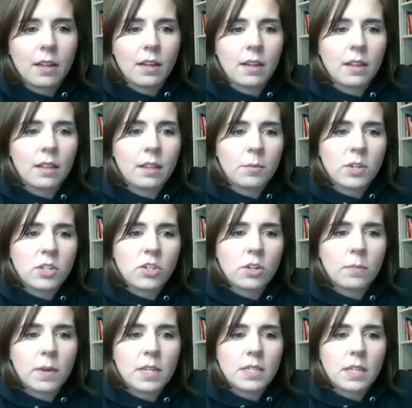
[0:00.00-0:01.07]
I'm going to turn
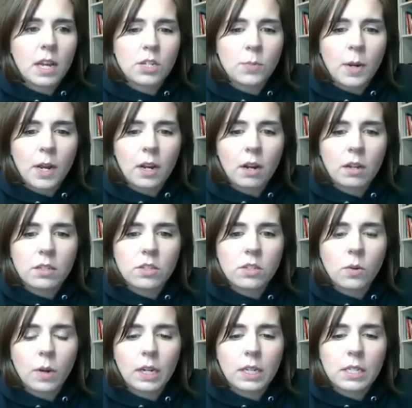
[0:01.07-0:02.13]
my sketch back on so
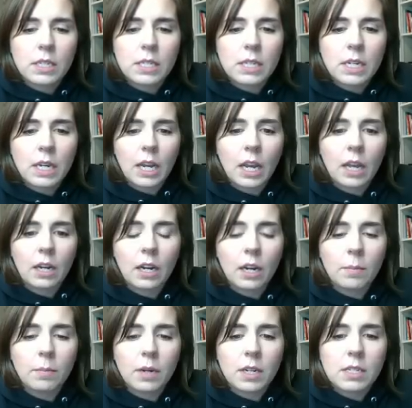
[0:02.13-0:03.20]
I can see again, and I'm
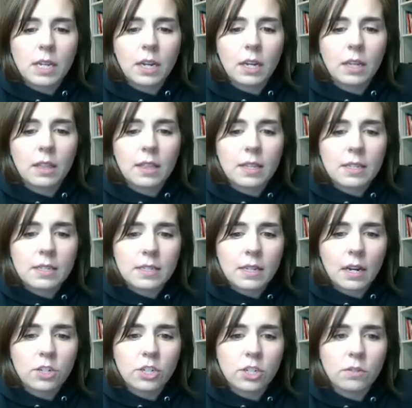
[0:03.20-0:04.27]
going to take this
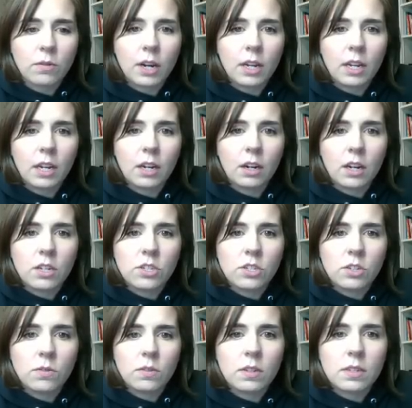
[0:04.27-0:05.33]
section right here and
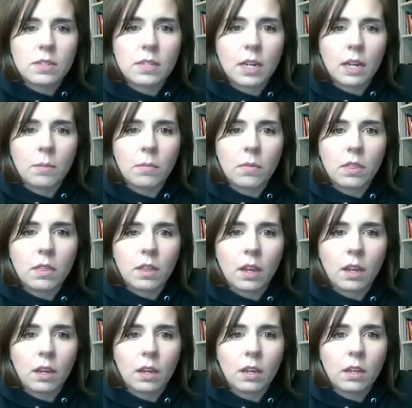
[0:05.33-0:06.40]
do the same
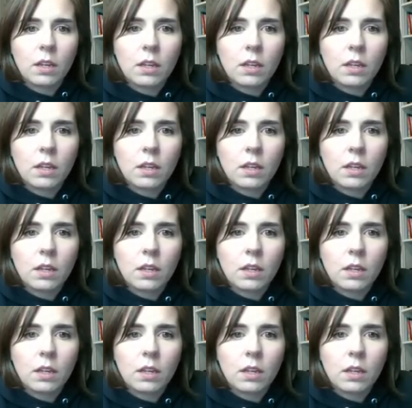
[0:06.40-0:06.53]
thing.